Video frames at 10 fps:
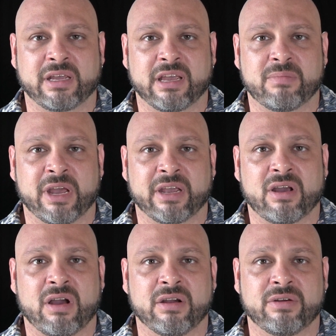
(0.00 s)
gigabyte
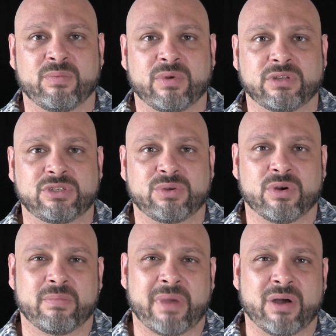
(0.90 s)
card, will
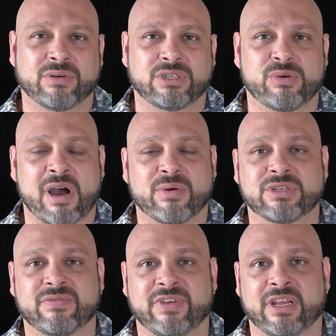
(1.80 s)
store about 2
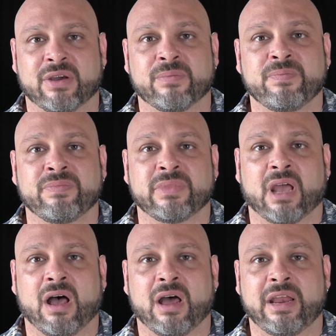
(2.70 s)
hours of video.
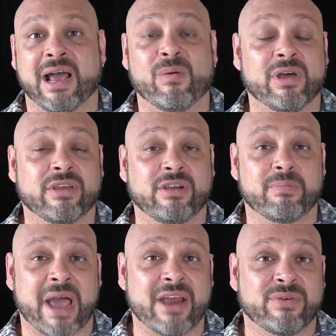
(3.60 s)
Now, whether your
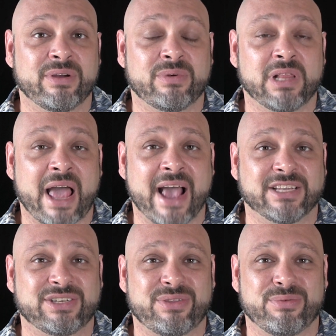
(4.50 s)
battery will
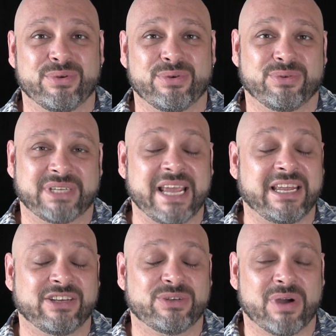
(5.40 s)
last through
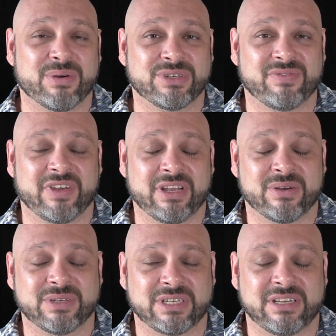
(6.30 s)
taking 2 hours of
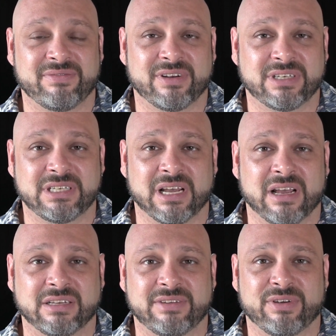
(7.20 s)
video is a different
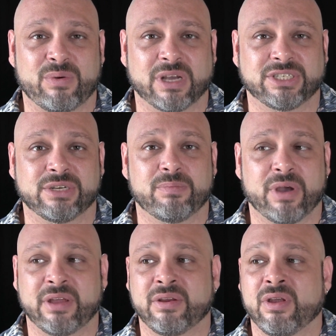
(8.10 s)
question.
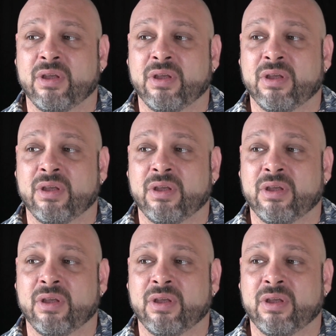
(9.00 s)
But